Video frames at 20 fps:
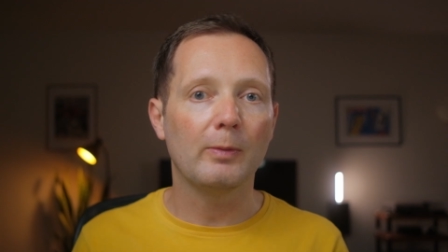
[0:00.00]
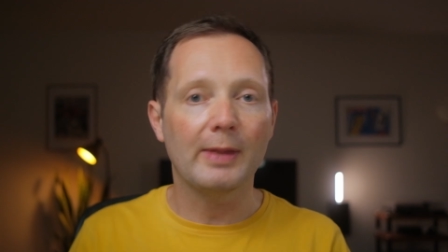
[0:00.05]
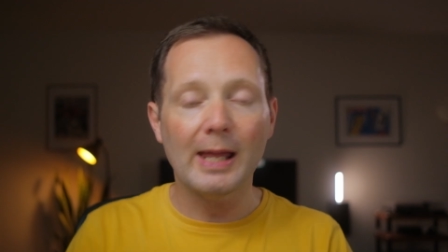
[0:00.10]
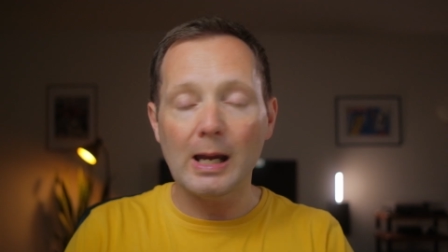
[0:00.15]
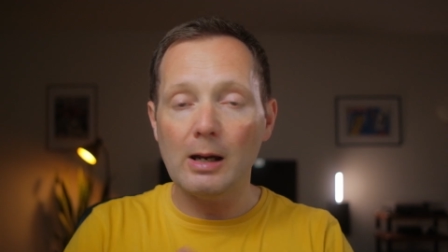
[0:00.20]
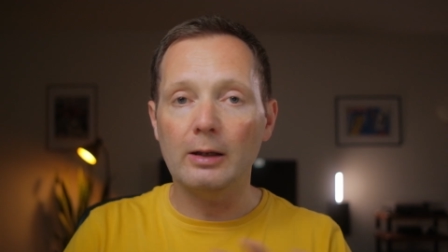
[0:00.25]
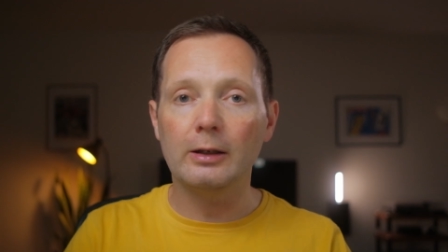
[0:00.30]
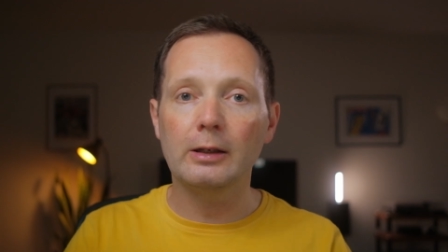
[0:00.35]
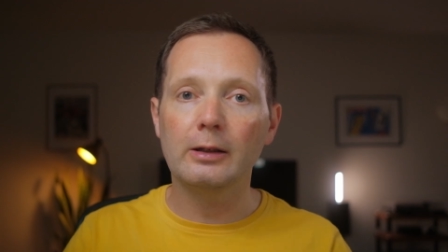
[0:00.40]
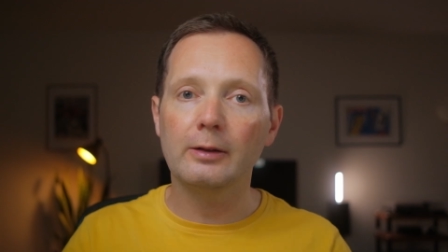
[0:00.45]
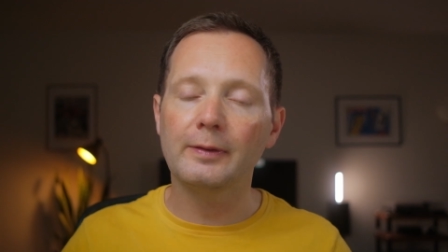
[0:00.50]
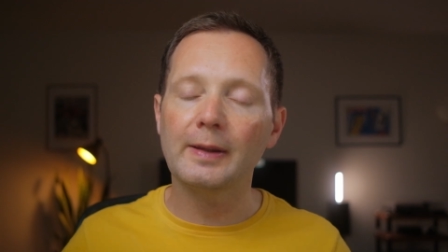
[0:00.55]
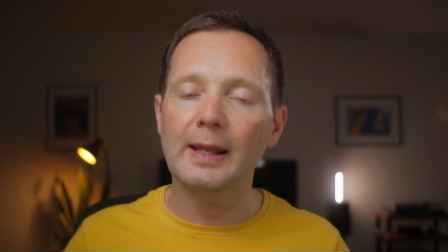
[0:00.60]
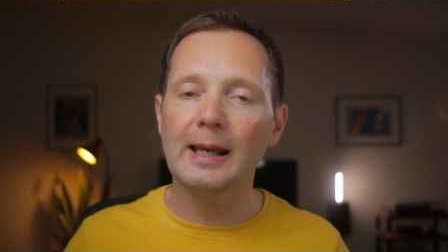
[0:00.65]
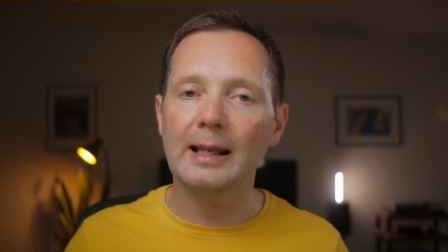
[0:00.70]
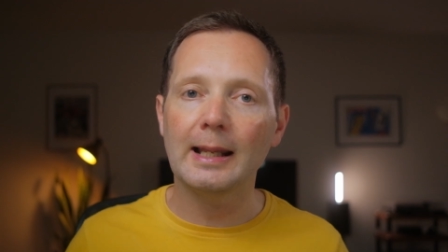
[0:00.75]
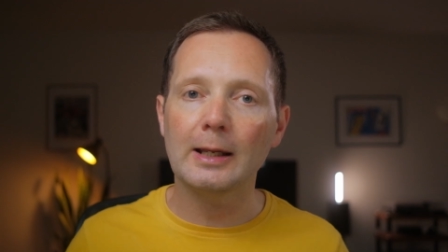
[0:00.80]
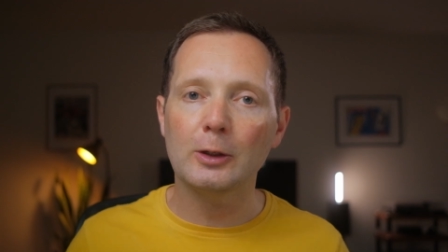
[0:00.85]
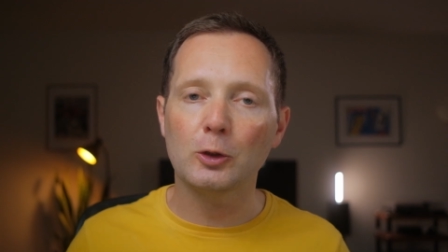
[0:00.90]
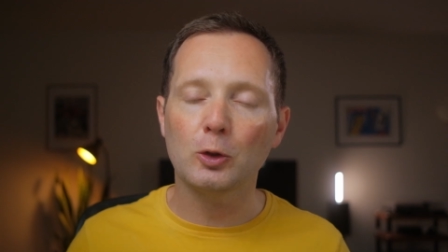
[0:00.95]
without any of the
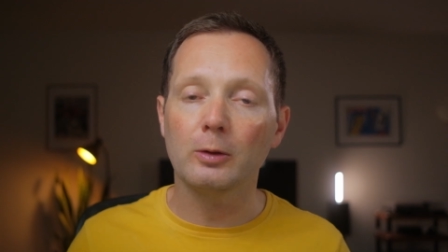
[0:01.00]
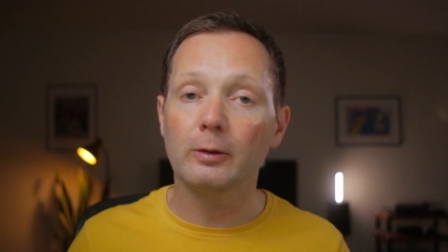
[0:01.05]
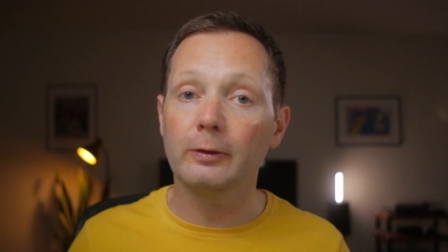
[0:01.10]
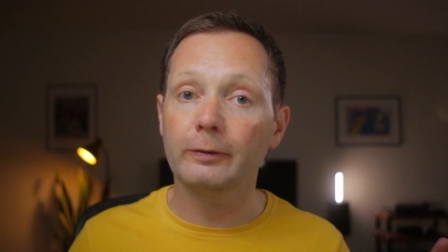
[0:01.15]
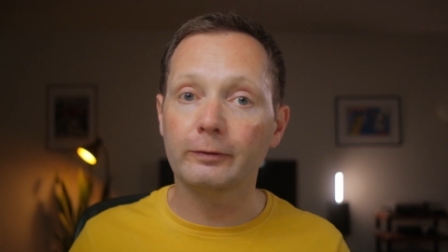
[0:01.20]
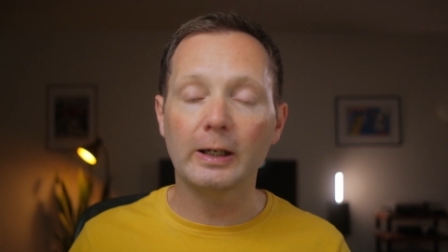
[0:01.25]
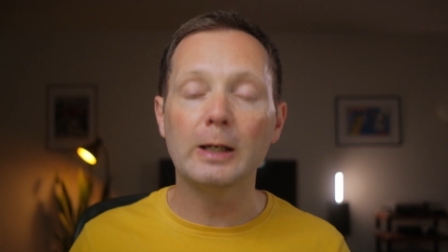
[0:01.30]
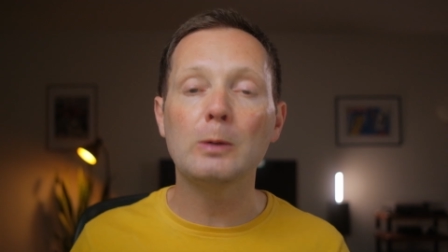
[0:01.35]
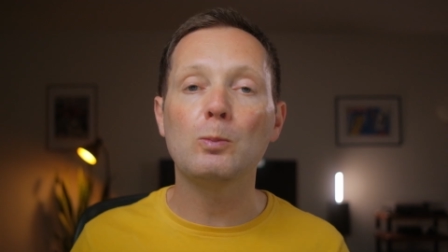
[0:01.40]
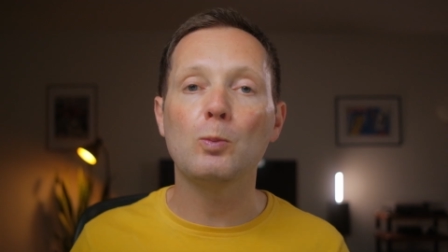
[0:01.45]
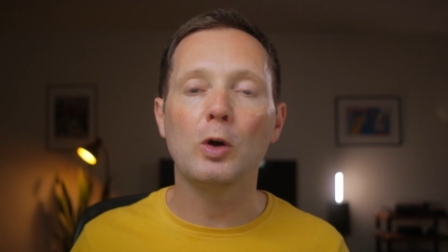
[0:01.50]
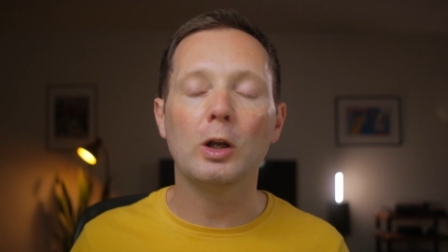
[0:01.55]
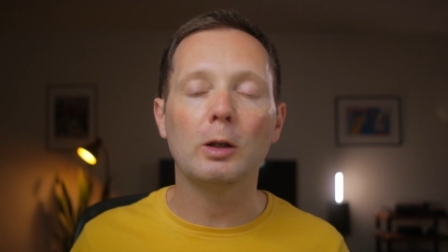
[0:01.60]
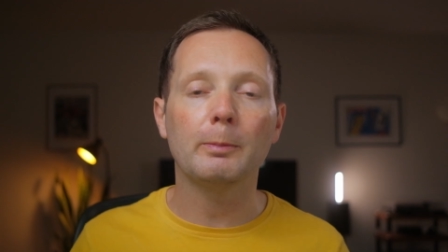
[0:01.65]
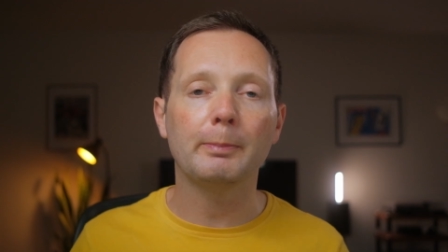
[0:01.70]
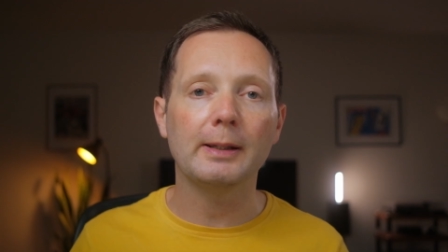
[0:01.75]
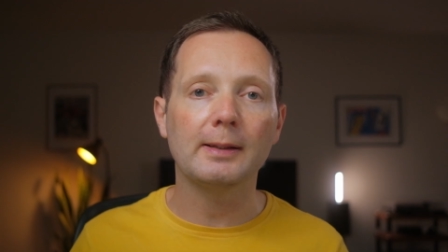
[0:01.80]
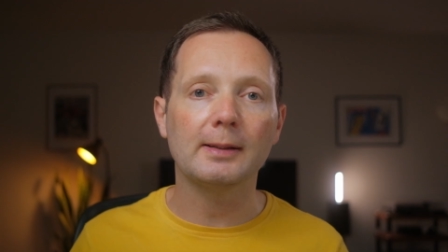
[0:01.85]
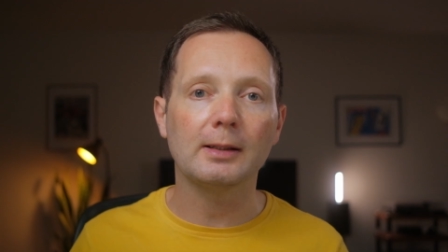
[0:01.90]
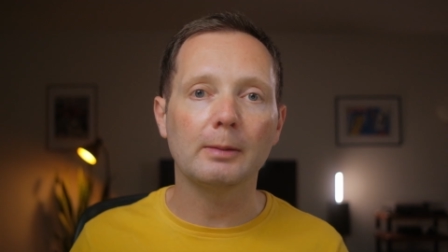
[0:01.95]
Electron
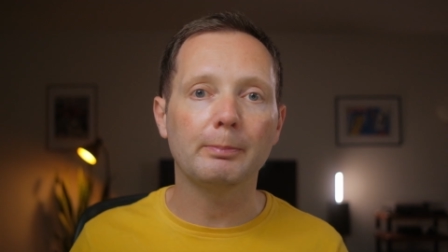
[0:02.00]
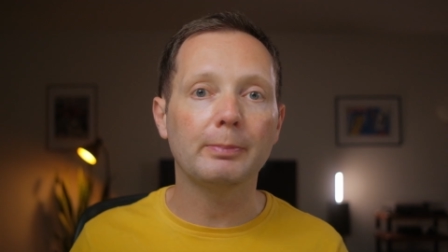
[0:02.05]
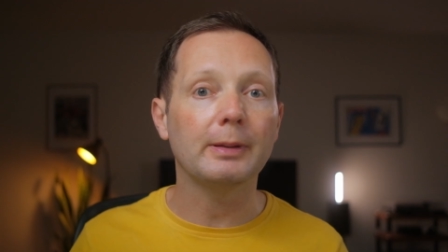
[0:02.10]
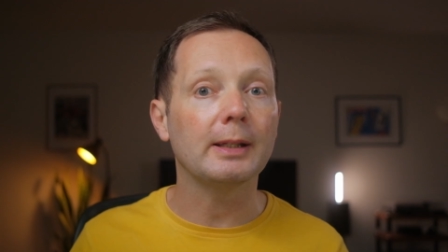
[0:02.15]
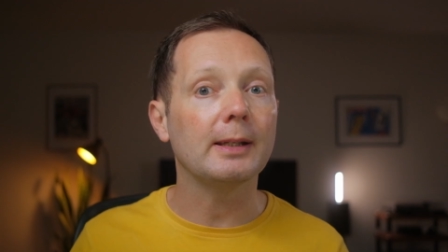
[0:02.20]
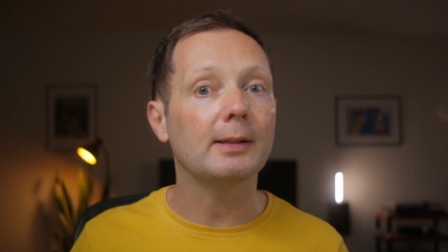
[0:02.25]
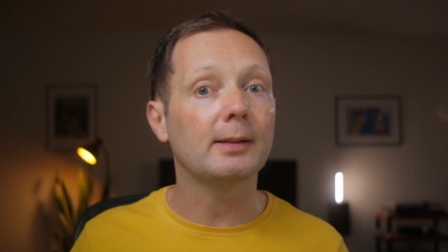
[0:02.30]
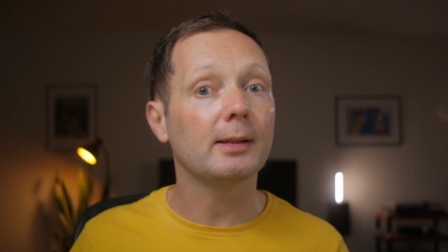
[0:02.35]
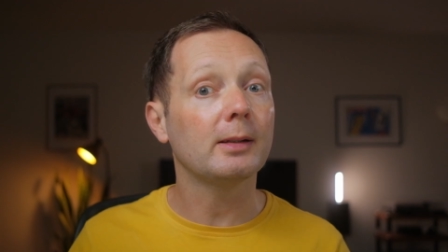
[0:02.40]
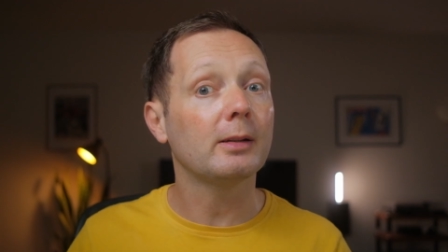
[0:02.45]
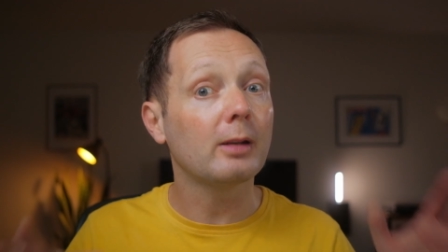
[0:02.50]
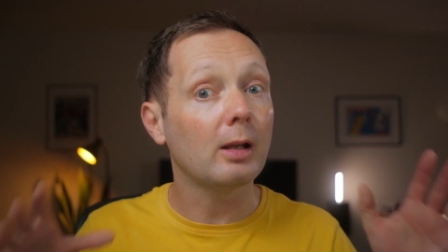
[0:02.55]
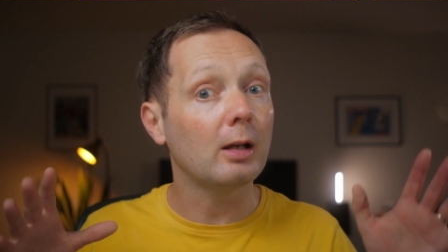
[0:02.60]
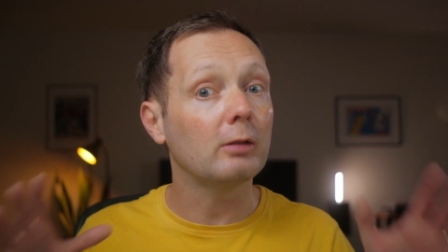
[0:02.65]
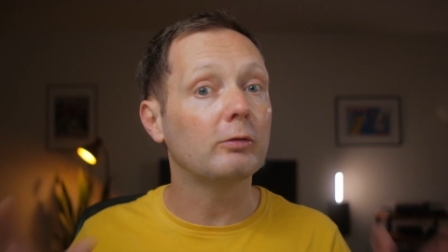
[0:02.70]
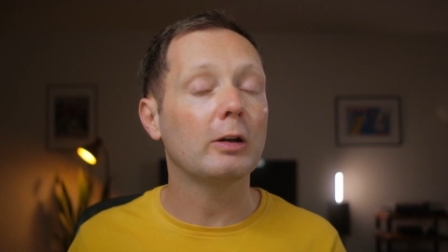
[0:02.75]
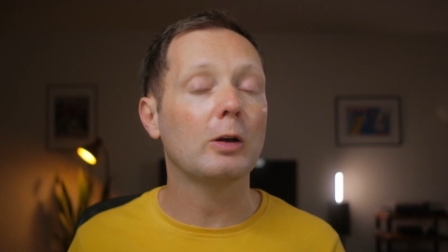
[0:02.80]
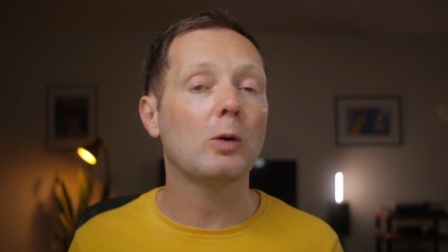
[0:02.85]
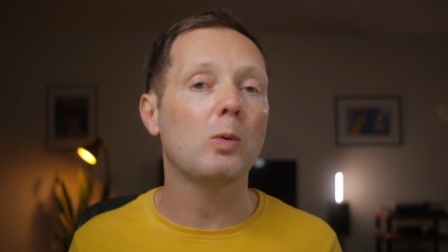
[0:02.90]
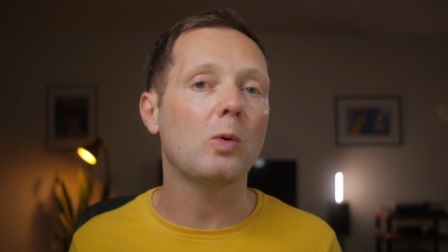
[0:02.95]
framework bits and pieces that are
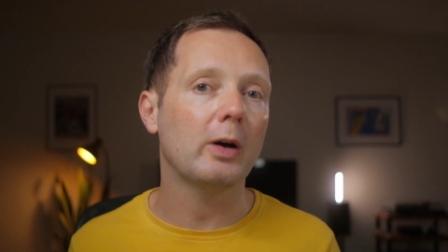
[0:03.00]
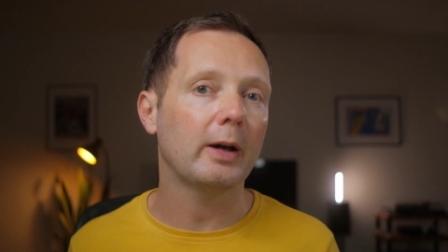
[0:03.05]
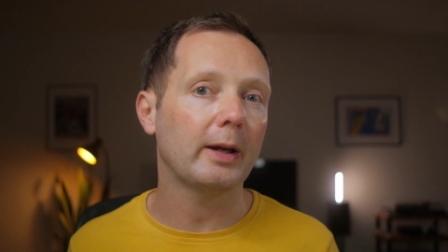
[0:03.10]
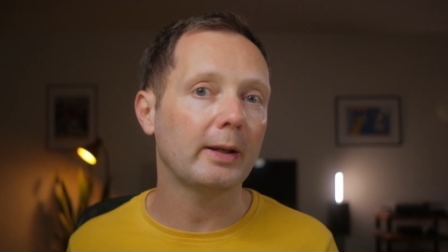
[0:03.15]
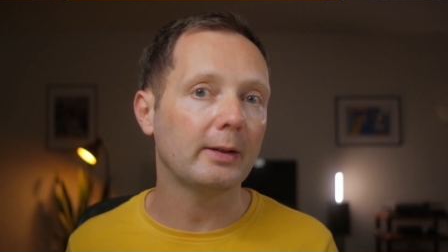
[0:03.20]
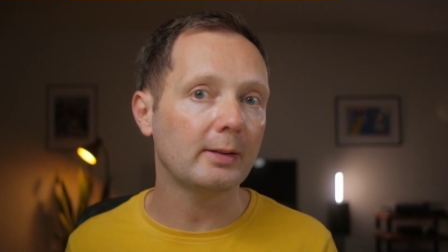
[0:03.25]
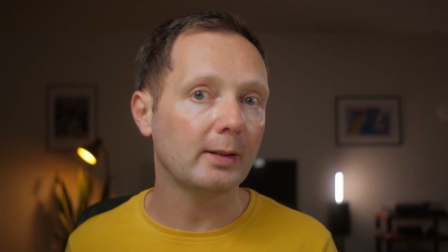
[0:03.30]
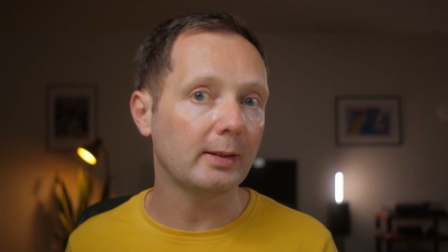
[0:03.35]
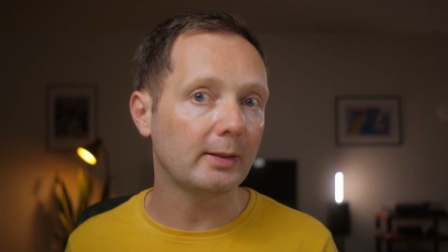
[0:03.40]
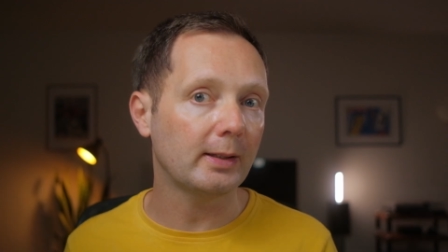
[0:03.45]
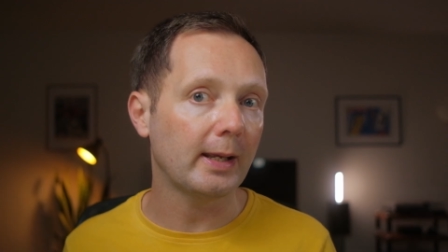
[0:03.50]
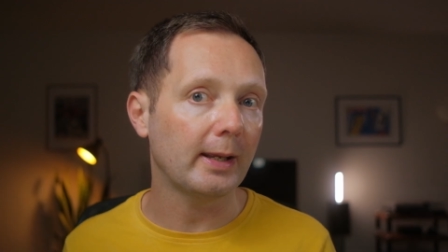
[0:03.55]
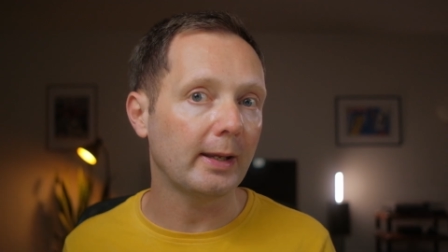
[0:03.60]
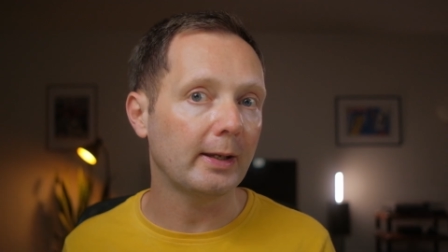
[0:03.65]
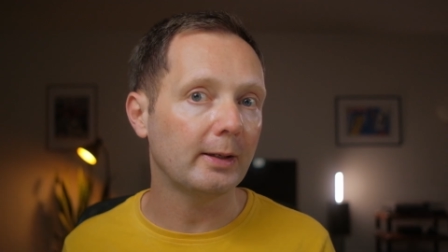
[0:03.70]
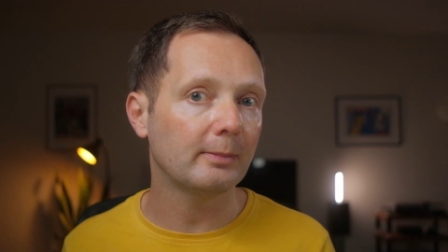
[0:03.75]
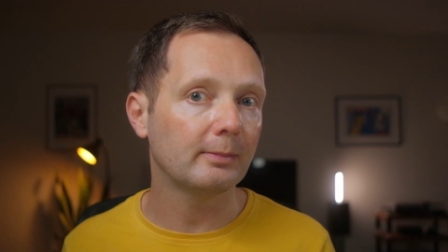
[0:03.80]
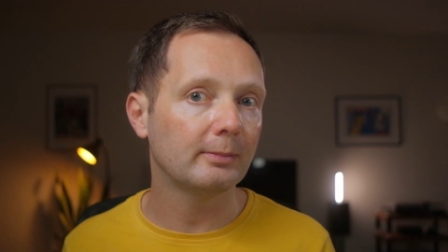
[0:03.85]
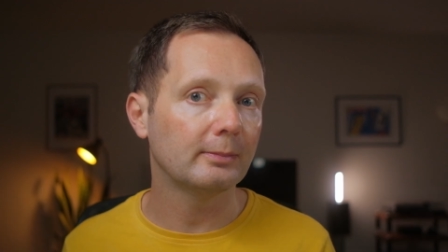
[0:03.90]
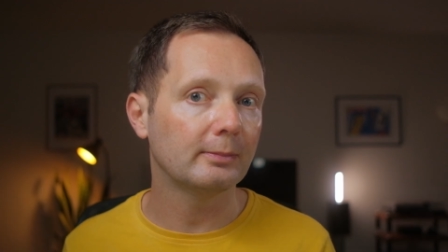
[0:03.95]
required today.